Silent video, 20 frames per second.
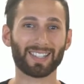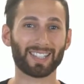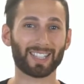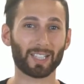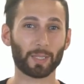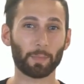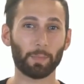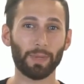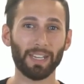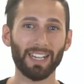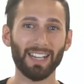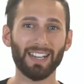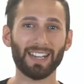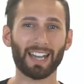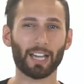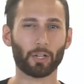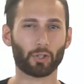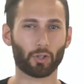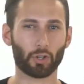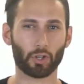the speed
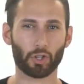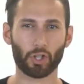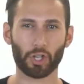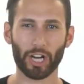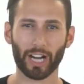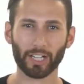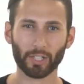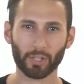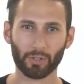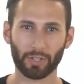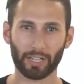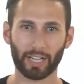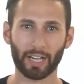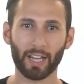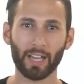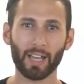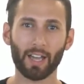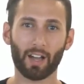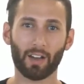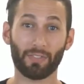and trajectory
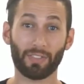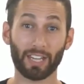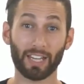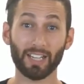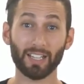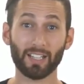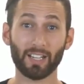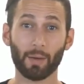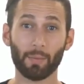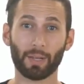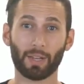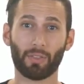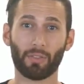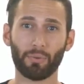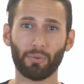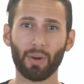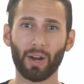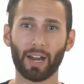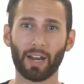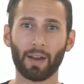of the incoming
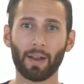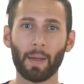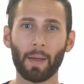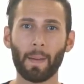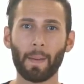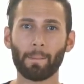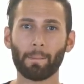threat,